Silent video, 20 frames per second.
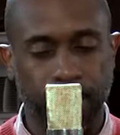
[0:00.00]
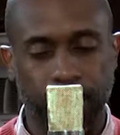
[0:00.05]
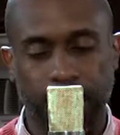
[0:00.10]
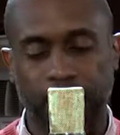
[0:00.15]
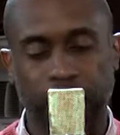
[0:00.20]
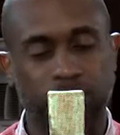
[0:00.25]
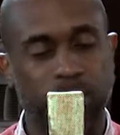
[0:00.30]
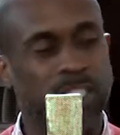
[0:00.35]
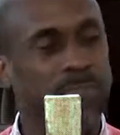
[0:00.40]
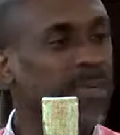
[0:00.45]

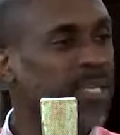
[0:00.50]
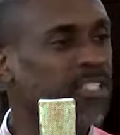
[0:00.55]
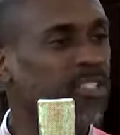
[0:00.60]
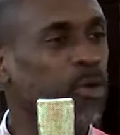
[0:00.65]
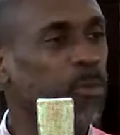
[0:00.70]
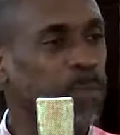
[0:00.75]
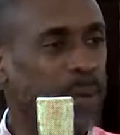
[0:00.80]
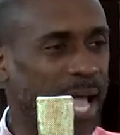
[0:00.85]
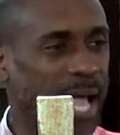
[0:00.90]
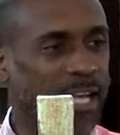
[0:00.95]
because it's been
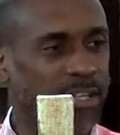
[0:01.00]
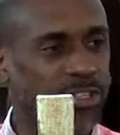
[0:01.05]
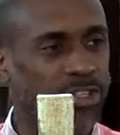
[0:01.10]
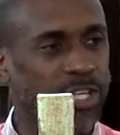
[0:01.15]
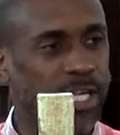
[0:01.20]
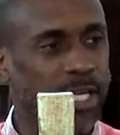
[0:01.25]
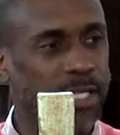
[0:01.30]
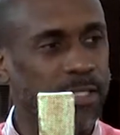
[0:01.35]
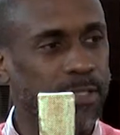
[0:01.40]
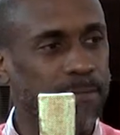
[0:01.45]
so
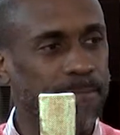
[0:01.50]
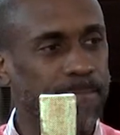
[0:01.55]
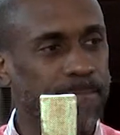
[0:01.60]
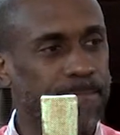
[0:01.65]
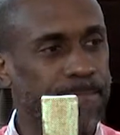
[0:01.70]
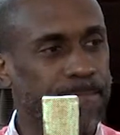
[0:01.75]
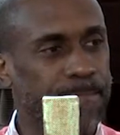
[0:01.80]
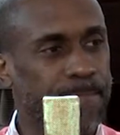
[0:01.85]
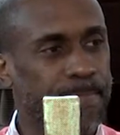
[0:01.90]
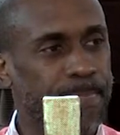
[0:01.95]
passionate,
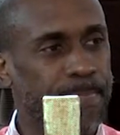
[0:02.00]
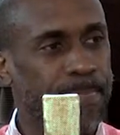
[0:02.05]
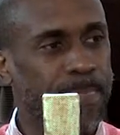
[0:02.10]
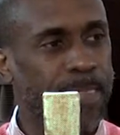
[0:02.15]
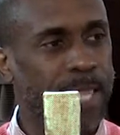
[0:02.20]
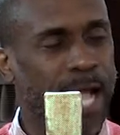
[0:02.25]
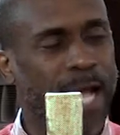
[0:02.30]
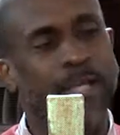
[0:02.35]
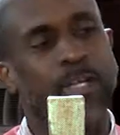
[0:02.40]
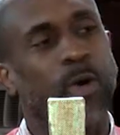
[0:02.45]

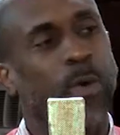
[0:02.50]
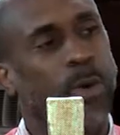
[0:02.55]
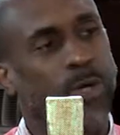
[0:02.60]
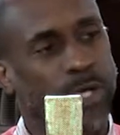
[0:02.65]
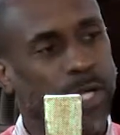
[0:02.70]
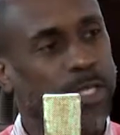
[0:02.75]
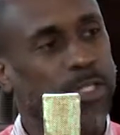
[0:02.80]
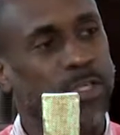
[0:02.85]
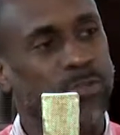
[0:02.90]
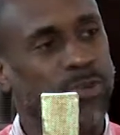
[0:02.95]
I don't
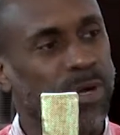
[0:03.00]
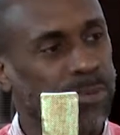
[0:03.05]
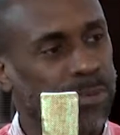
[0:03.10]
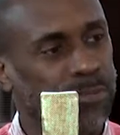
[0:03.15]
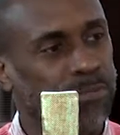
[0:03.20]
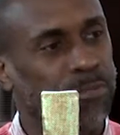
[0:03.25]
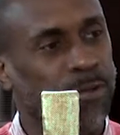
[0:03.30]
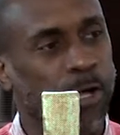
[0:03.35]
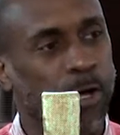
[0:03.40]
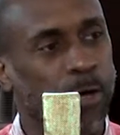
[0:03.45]
want to interrupt
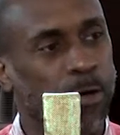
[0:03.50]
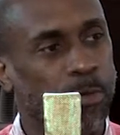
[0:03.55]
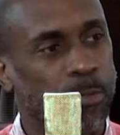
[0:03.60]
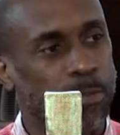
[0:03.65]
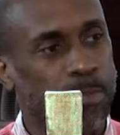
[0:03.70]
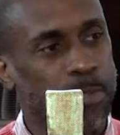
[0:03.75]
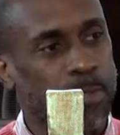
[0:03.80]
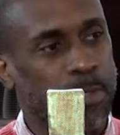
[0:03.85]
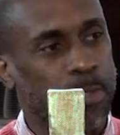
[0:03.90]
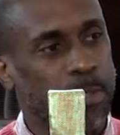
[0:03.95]
the flow,
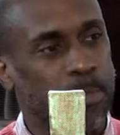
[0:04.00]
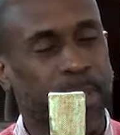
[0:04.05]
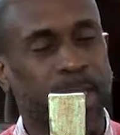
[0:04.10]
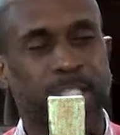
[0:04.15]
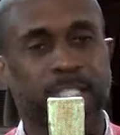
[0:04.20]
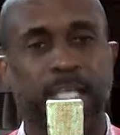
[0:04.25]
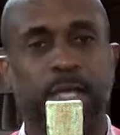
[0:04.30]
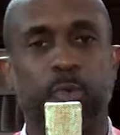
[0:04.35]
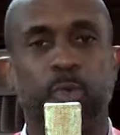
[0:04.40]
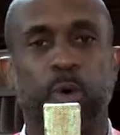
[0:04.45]

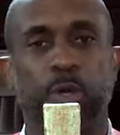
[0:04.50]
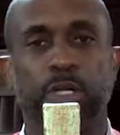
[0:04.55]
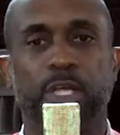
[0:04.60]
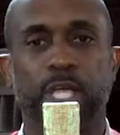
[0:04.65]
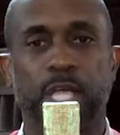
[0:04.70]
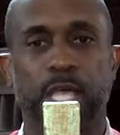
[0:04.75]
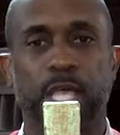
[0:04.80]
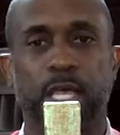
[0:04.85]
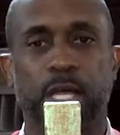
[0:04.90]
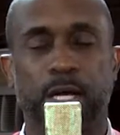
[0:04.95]
because I want
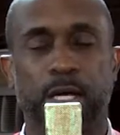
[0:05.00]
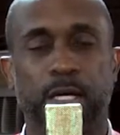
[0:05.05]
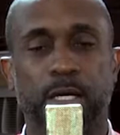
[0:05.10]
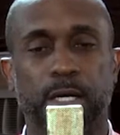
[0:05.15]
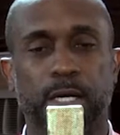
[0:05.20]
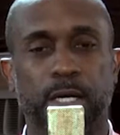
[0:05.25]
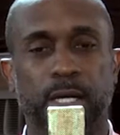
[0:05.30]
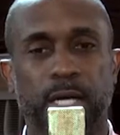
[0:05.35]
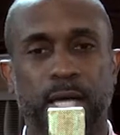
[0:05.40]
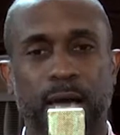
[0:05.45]
to
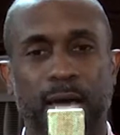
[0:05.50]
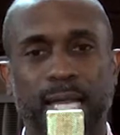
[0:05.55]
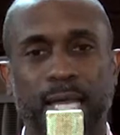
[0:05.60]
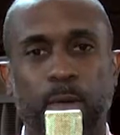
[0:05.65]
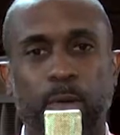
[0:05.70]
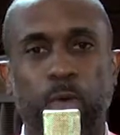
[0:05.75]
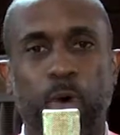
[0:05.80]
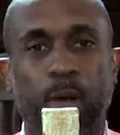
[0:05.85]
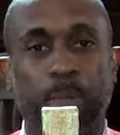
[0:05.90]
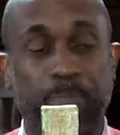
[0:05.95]
hear, and I
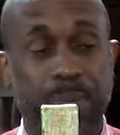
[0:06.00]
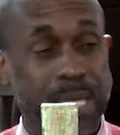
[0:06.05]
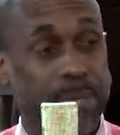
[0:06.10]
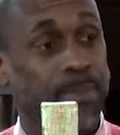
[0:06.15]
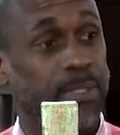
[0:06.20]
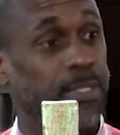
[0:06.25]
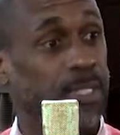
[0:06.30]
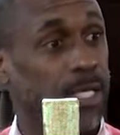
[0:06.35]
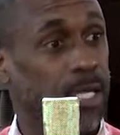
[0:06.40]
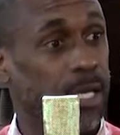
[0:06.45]
want
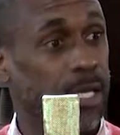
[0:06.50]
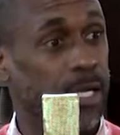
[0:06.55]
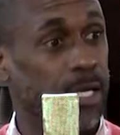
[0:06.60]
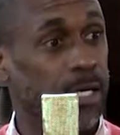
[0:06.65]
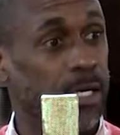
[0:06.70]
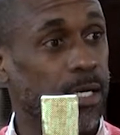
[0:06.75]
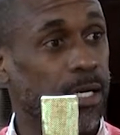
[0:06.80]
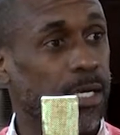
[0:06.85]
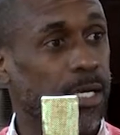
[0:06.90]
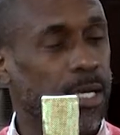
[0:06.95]
people to
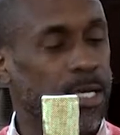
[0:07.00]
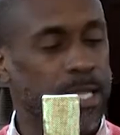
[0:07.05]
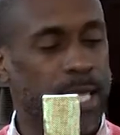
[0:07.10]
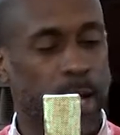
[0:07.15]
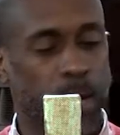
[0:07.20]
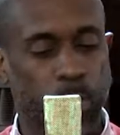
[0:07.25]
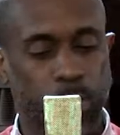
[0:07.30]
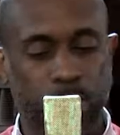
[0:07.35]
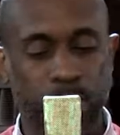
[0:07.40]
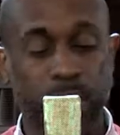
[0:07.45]
hear,
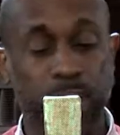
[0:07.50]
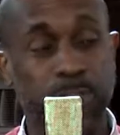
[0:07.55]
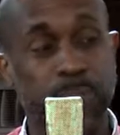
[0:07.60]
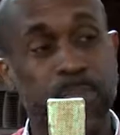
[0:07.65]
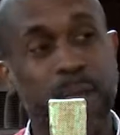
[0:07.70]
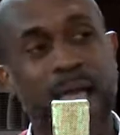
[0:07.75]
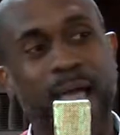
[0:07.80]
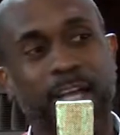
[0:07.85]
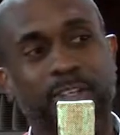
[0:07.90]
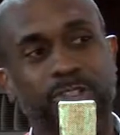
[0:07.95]
that when there's
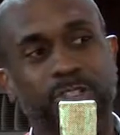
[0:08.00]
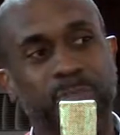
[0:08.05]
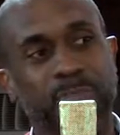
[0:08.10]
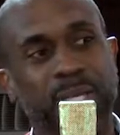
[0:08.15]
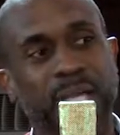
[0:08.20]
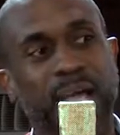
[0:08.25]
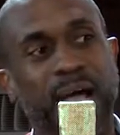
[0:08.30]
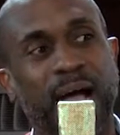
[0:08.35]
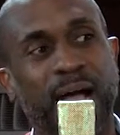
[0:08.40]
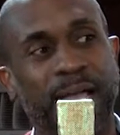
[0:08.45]
passion
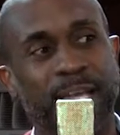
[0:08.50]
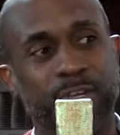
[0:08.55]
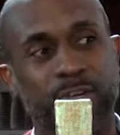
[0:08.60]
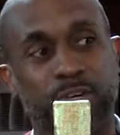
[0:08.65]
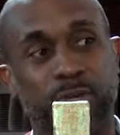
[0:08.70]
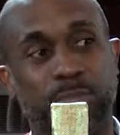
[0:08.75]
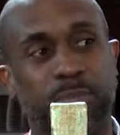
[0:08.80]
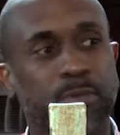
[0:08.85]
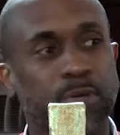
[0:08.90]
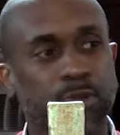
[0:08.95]
behind
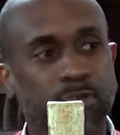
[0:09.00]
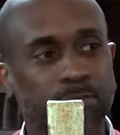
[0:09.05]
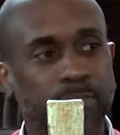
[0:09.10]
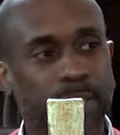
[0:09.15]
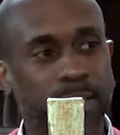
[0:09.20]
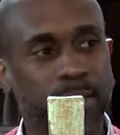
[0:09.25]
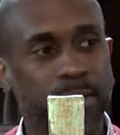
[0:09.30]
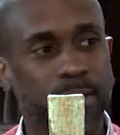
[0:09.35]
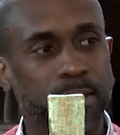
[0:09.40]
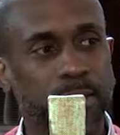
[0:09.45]
your
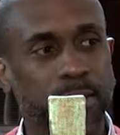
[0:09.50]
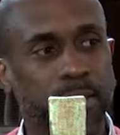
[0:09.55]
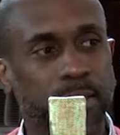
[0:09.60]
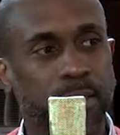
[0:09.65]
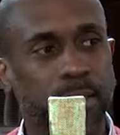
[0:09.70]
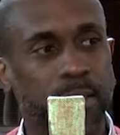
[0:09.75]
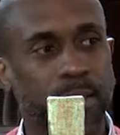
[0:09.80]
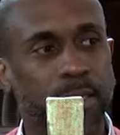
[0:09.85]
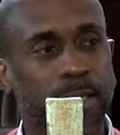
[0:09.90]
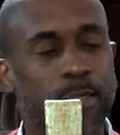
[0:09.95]
movement,
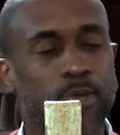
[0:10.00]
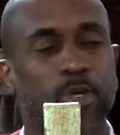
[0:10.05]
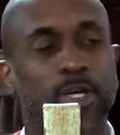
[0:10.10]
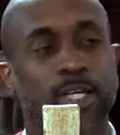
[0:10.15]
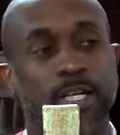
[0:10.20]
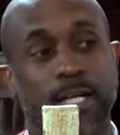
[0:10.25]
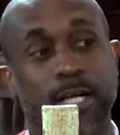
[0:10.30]
you can